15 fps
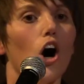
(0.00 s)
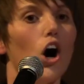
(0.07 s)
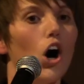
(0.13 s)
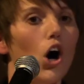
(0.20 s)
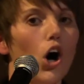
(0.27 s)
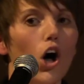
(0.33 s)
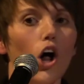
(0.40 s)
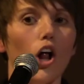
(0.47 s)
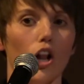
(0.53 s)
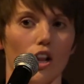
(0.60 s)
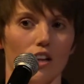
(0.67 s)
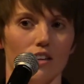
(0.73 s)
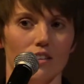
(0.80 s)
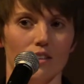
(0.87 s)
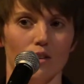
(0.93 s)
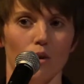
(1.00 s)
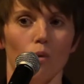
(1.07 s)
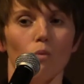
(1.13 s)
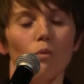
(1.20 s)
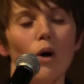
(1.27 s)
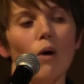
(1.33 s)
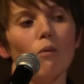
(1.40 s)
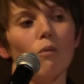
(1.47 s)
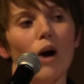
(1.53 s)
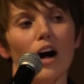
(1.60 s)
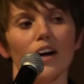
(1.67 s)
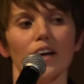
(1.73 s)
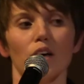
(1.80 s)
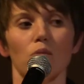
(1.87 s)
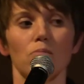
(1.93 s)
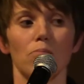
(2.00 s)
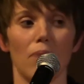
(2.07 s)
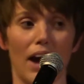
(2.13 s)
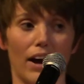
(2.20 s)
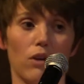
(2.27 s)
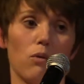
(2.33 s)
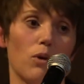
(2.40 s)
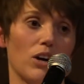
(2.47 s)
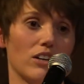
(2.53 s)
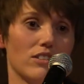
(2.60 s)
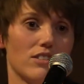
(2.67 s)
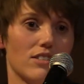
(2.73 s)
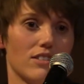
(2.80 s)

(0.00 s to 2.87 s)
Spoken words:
all while walking backwards.